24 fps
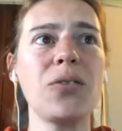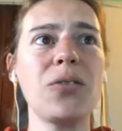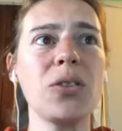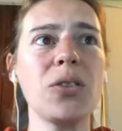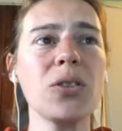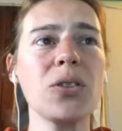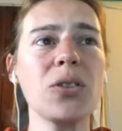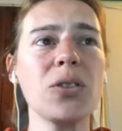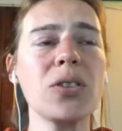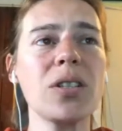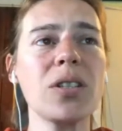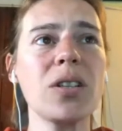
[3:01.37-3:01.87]
being
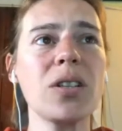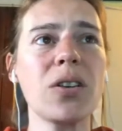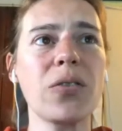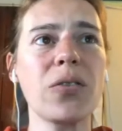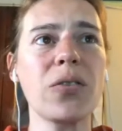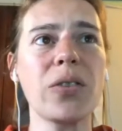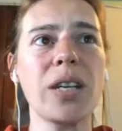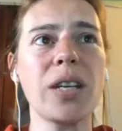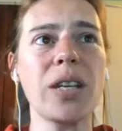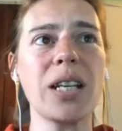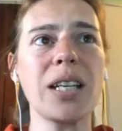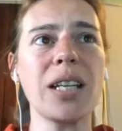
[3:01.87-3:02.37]
a
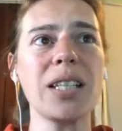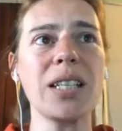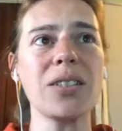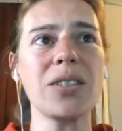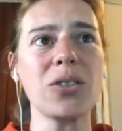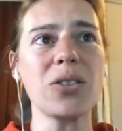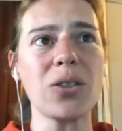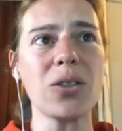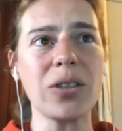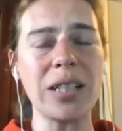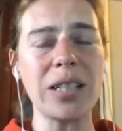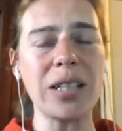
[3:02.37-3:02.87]
diffuser of the
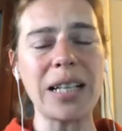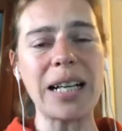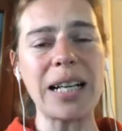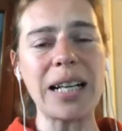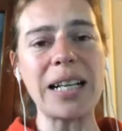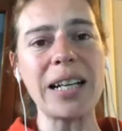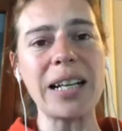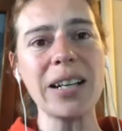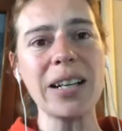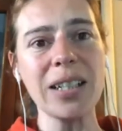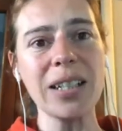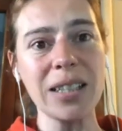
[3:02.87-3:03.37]

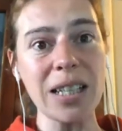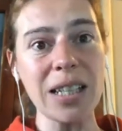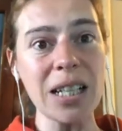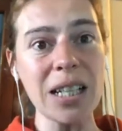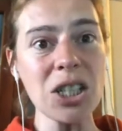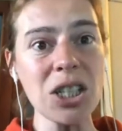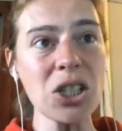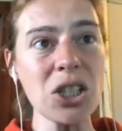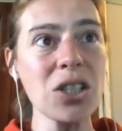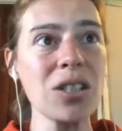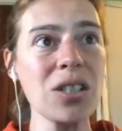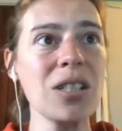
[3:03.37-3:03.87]
historical
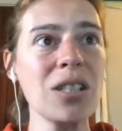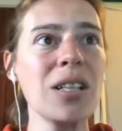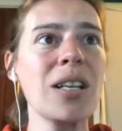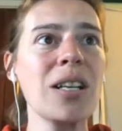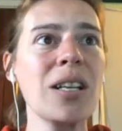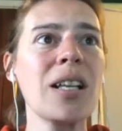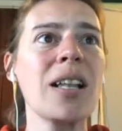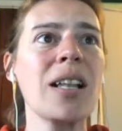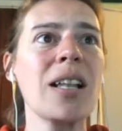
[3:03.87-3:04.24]
heritage